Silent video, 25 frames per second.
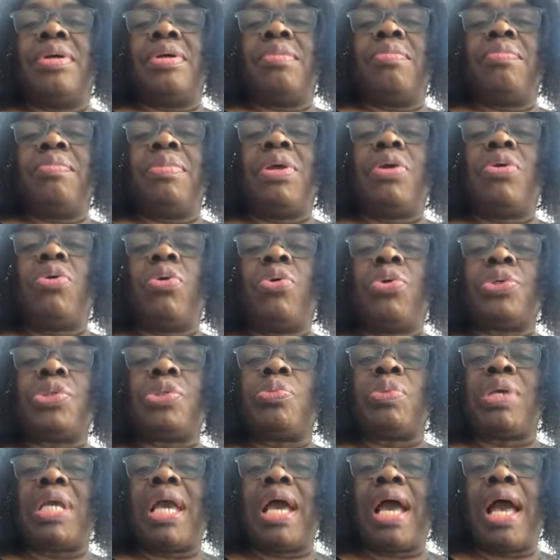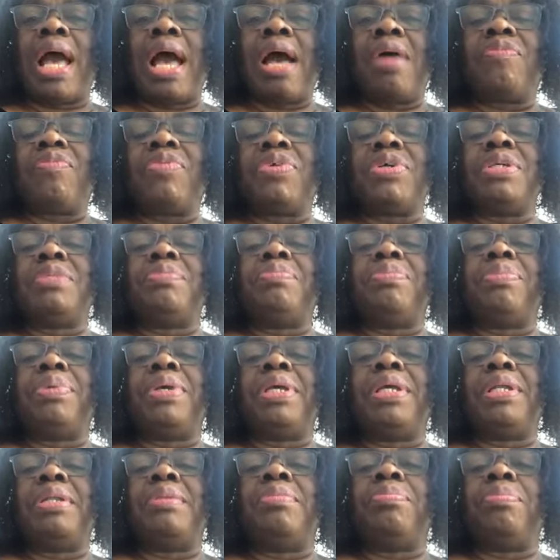because we haven't
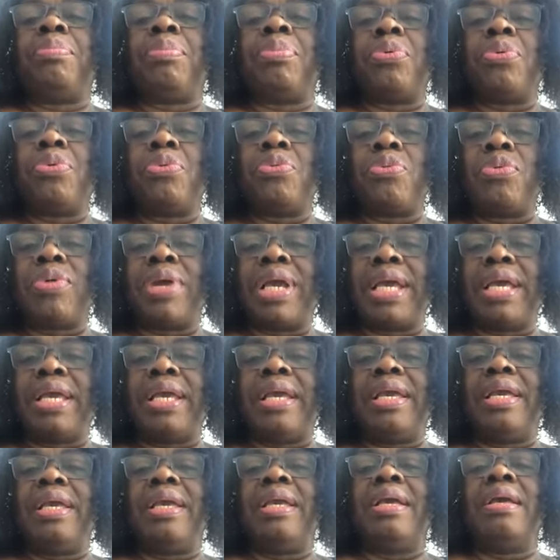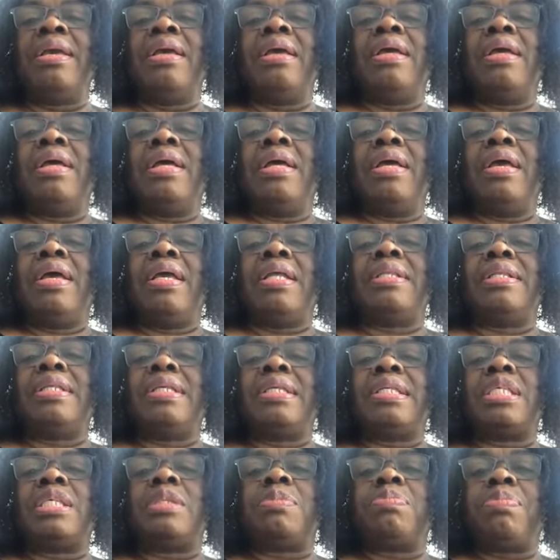been praying in
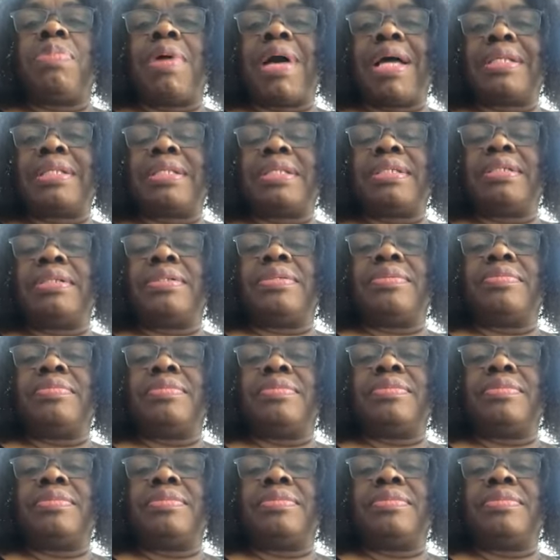this pattern.